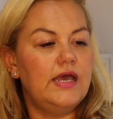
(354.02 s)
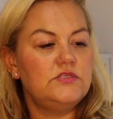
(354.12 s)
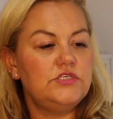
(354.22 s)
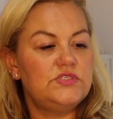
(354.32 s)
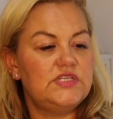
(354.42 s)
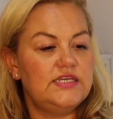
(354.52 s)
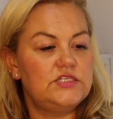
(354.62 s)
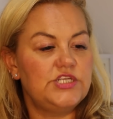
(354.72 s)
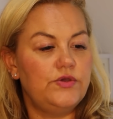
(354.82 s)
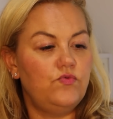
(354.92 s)
do you stay
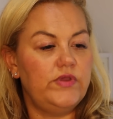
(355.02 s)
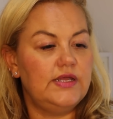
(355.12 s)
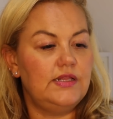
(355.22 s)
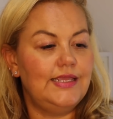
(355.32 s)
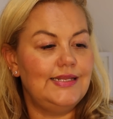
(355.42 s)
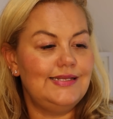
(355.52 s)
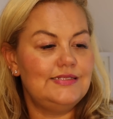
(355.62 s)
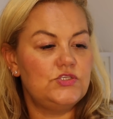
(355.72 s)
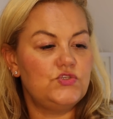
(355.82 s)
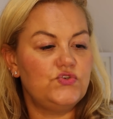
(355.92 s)
so real in an
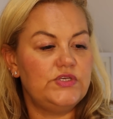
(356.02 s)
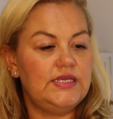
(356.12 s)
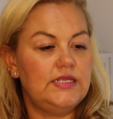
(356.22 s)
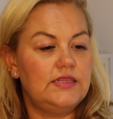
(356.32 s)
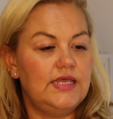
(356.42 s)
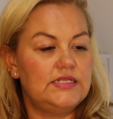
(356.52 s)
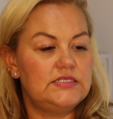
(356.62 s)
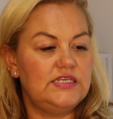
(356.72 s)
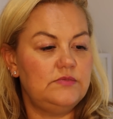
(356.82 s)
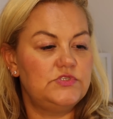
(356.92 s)
industry that
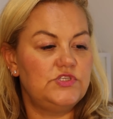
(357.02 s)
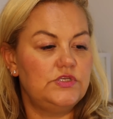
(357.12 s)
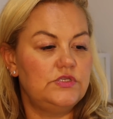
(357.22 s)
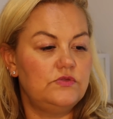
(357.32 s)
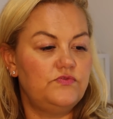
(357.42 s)
seems to